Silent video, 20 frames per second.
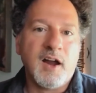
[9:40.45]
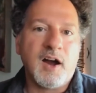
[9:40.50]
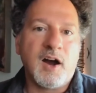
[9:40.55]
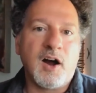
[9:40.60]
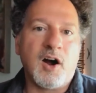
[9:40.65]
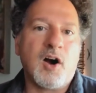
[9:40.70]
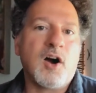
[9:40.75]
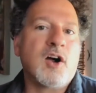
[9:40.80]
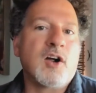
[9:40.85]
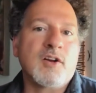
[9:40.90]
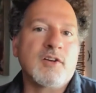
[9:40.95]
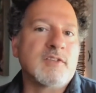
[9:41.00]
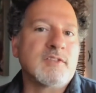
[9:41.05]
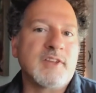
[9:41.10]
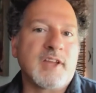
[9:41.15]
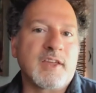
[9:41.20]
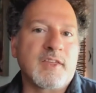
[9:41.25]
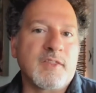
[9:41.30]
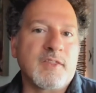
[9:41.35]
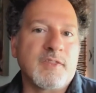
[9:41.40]
are
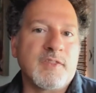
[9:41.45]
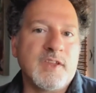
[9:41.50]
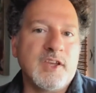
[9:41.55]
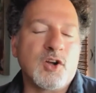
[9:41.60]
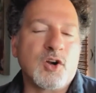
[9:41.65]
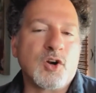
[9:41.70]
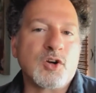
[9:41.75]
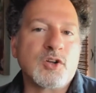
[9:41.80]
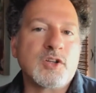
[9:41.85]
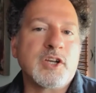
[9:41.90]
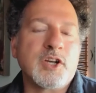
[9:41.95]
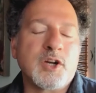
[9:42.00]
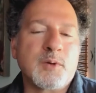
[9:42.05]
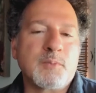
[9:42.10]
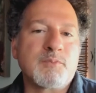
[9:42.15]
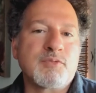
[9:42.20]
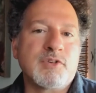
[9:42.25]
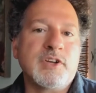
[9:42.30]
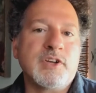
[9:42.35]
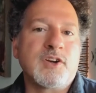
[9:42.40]
like the
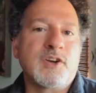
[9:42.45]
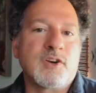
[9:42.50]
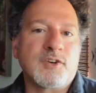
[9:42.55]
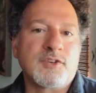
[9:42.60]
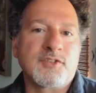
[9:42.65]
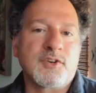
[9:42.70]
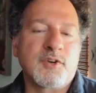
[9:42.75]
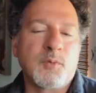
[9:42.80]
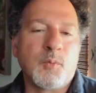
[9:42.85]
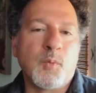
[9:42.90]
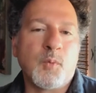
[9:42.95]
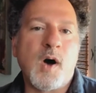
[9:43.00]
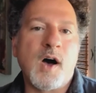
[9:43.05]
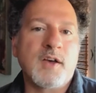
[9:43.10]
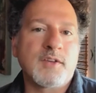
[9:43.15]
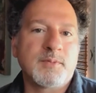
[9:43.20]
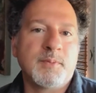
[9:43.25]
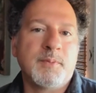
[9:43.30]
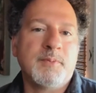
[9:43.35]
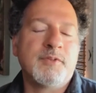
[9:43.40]
earlier precursor
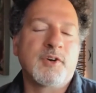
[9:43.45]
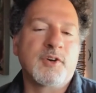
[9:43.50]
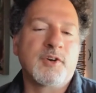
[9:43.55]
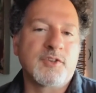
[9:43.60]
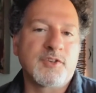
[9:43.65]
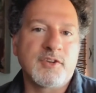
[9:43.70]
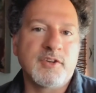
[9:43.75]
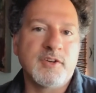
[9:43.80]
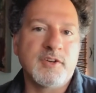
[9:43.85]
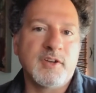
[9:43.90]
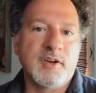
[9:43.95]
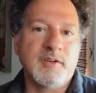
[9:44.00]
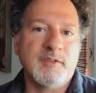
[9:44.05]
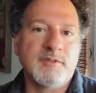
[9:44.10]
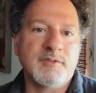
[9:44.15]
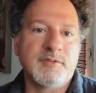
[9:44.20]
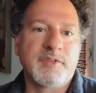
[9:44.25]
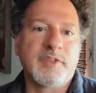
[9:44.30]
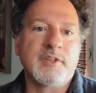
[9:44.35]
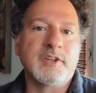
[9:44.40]
WASP version
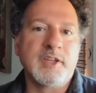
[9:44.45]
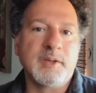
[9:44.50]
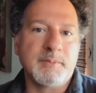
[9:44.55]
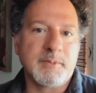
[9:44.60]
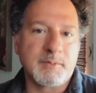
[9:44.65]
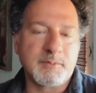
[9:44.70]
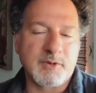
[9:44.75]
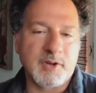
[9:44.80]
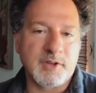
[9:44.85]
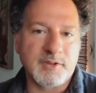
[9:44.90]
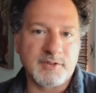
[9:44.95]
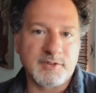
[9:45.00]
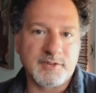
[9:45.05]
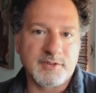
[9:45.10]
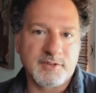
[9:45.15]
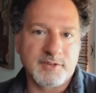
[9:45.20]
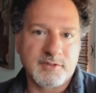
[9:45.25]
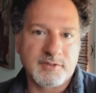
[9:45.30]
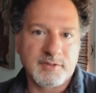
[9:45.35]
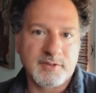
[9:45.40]
of the Lehman
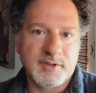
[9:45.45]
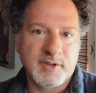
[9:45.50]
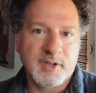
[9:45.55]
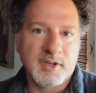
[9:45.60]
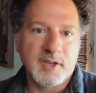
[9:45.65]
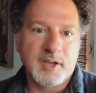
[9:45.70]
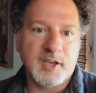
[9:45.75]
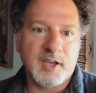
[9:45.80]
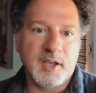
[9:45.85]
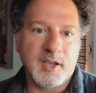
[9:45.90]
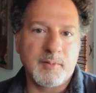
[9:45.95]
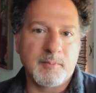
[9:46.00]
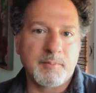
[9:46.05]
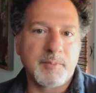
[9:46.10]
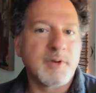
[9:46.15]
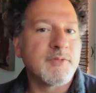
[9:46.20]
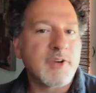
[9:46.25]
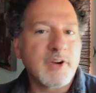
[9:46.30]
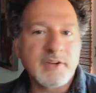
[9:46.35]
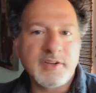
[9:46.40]
Brothers,
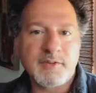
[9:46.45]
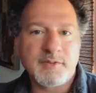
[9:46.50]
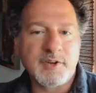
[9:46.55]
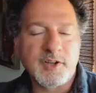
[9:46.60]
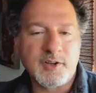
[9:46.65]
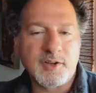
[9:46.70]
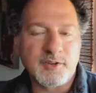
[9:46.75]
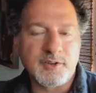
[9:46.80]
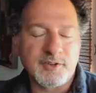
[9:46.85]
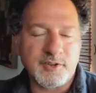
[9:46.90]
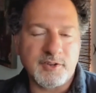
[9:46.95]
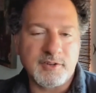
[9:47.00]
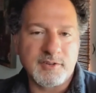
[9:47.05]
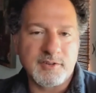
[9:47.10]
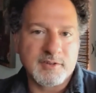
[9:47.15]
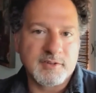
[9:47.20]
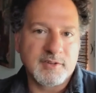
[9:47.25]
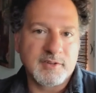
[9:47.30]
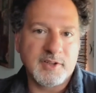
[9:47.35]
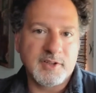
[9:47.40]
but a very different culture.
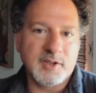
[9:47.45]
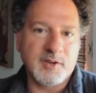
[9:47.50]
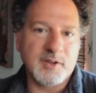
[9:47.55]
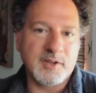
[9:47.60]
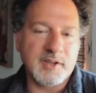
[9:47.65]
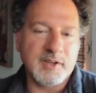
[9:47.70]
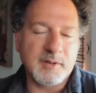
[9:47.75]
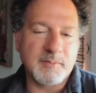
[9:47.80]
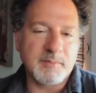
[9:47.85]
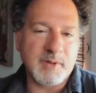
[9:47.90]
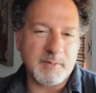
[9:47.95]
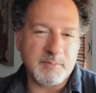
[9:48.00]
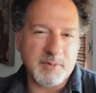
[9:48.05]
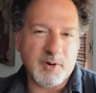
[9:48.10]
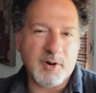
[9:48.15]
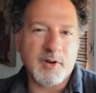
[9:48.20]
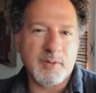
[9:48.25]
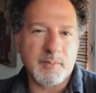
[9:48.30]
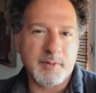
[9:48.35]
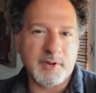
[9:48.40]
You know, and
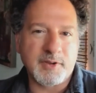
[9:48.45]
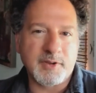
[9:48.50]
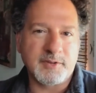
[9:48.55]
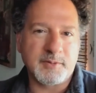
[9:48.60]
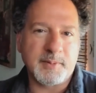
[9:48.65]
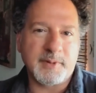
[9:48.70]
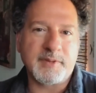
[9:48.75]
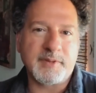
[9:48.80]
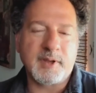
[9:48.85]
part of the book is about that.